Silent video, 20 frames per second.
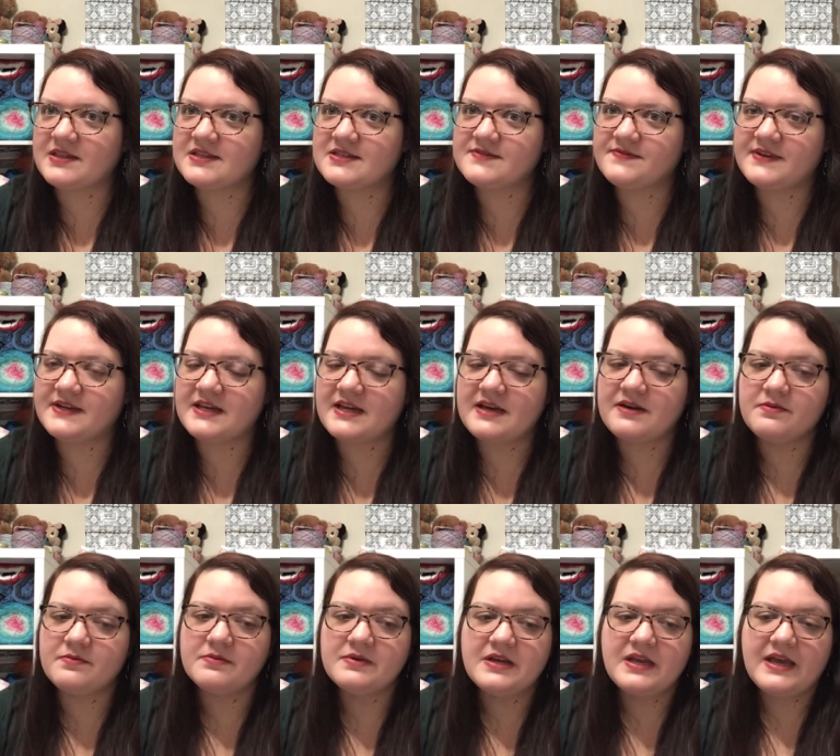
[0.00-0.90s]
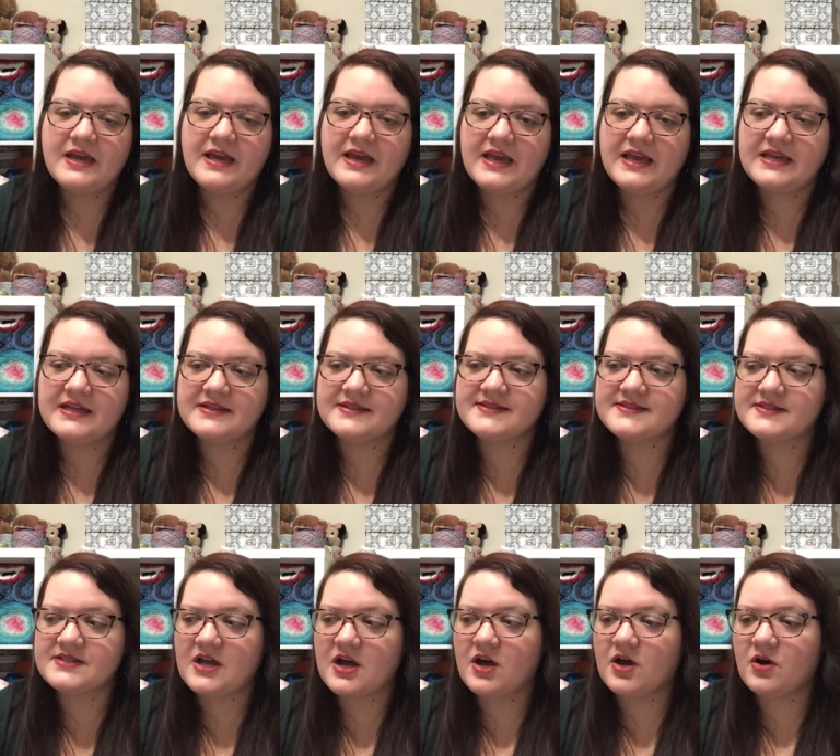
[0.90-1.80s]
this video. And
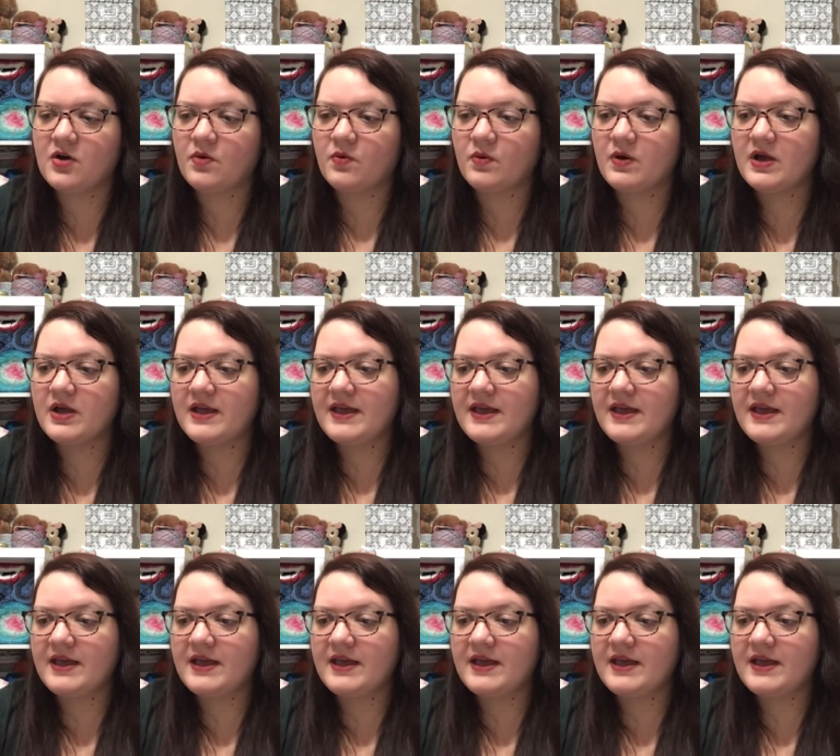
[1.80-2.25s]
so